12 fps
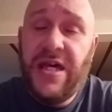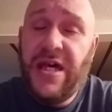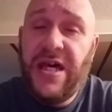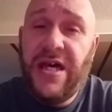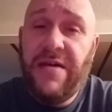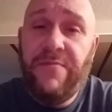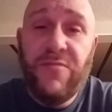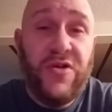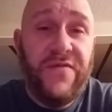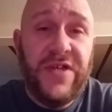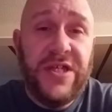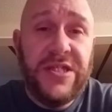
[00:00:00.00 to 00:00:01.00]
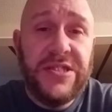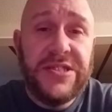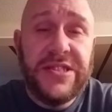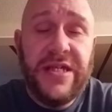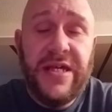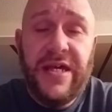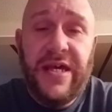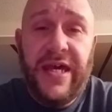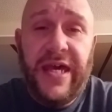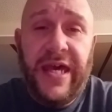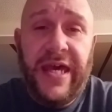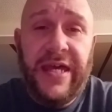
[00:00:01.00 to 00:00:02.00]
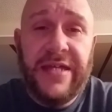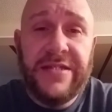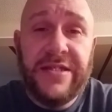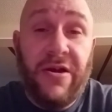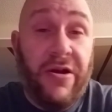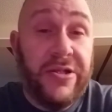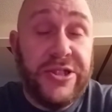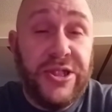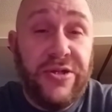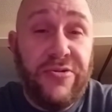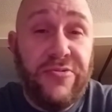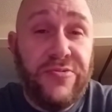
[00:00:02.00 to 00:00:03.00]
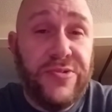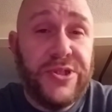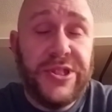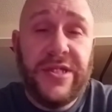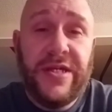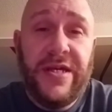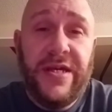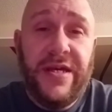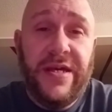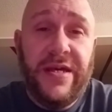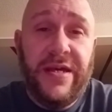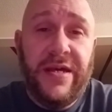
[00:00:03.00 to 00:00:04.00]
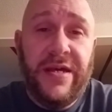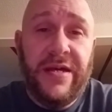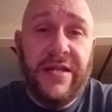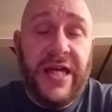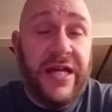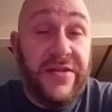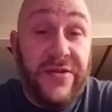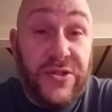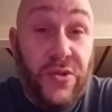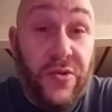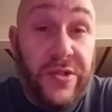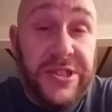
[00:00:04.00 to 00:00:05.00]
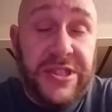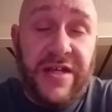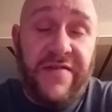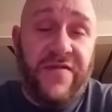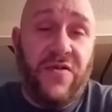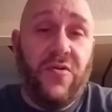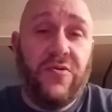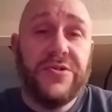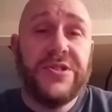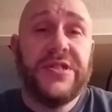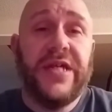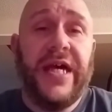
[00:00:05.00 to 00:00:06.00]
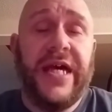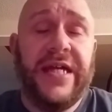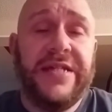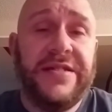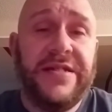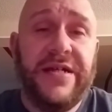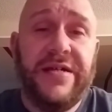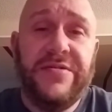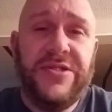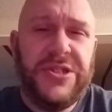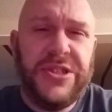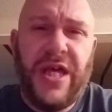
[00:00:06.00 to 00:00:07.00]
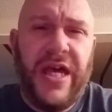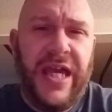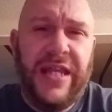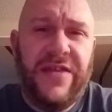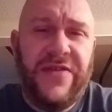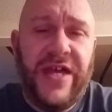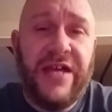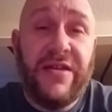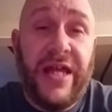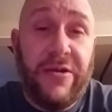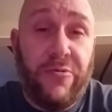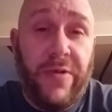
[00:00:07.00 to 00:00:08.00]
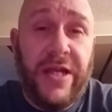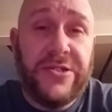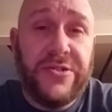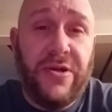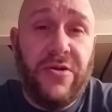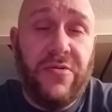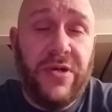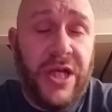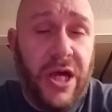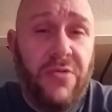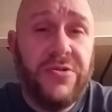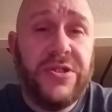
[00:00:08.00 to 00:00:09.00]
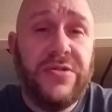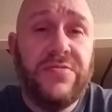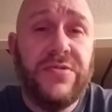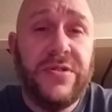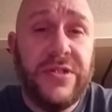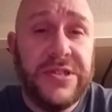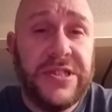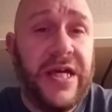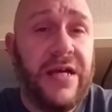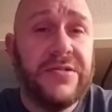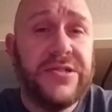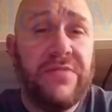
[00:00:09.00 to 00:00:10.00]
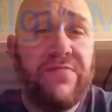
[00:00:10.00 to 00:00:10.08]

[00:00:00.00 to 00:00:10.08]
uh, movies and the cartoons, uh, a lot of the toy stuff, of course, and uh, just anything like retro. Go to Nostalgia